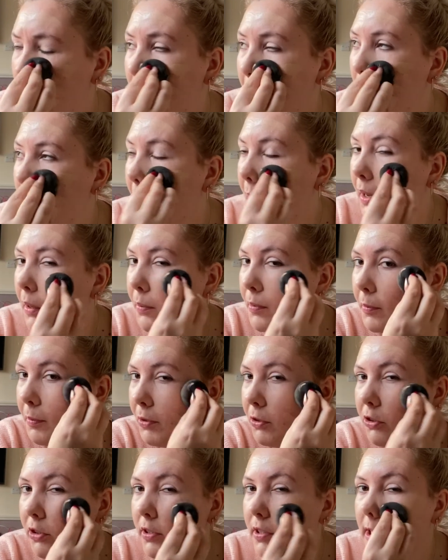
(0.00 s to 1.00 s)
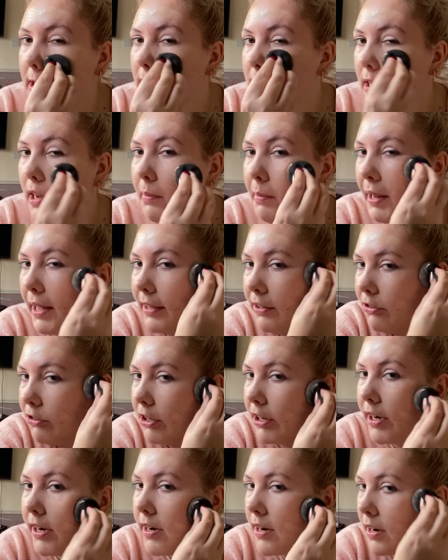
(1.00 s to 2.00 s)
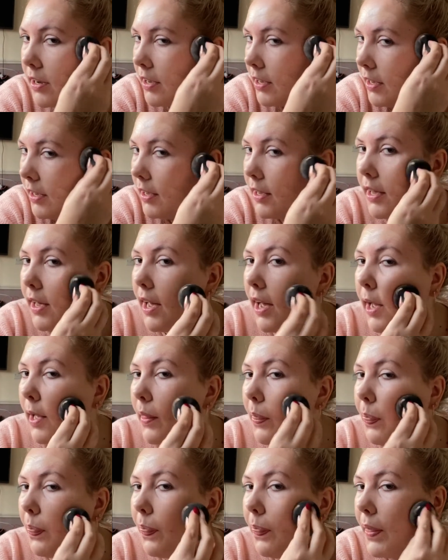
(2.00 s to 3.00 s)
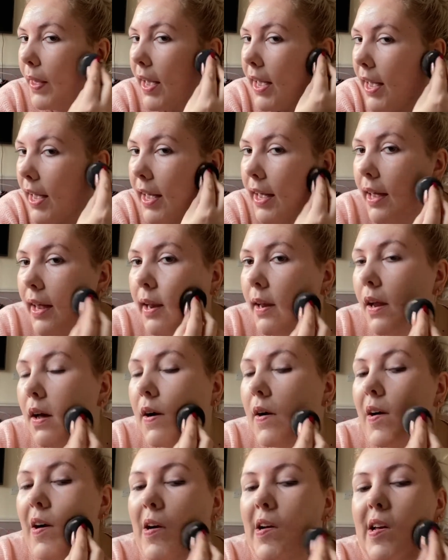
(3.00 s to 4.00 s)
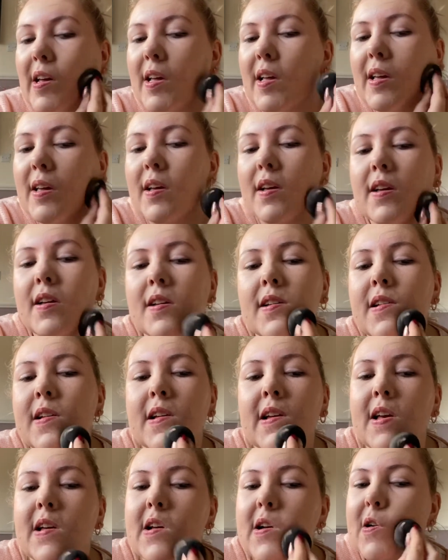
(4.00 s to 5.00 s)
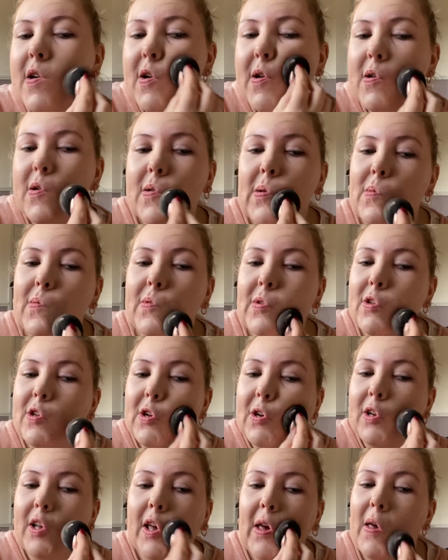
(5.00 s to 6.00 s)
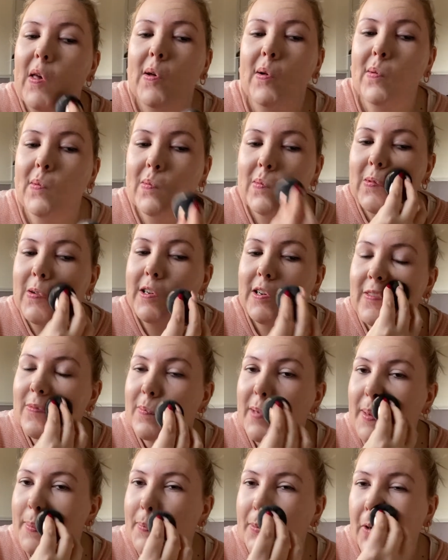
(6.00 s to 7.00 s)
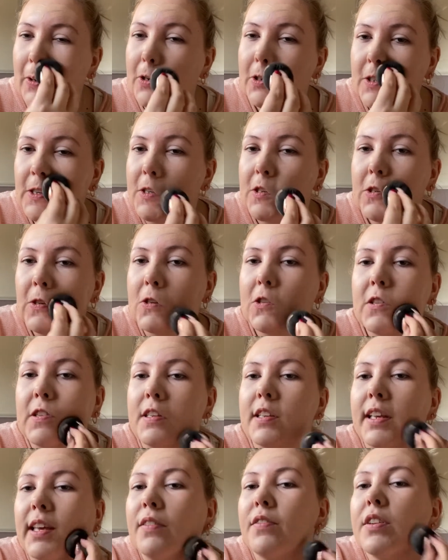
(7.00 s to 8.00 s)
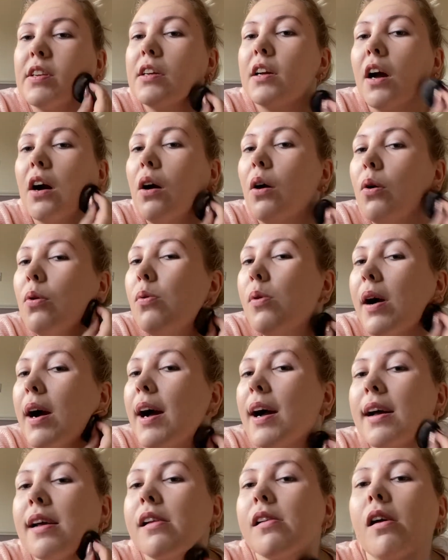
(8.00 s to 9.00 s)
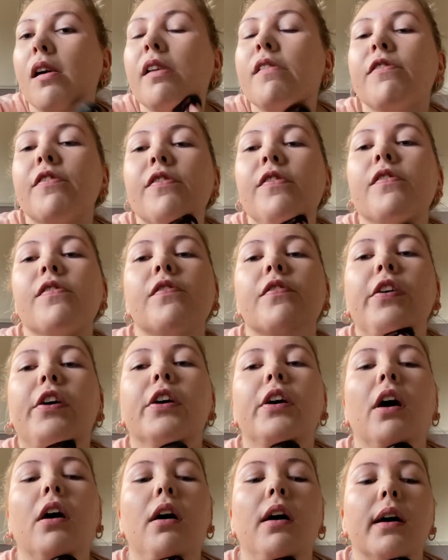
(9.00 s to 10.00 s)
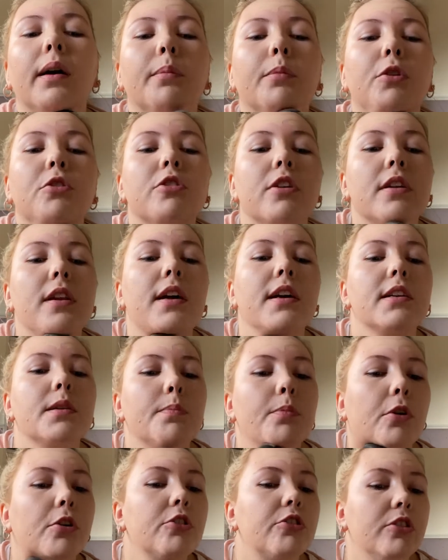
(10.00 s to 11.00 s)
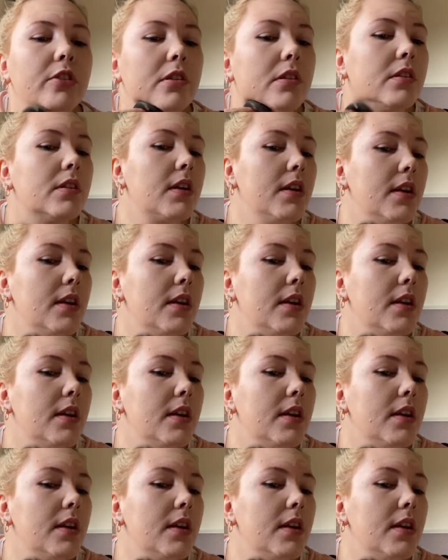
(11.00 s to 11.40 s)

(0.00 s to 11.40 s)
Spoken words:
makeup sponges this time last year, and then I took out one of my brushes just to give it a go, and I forgot how much I liked brushes.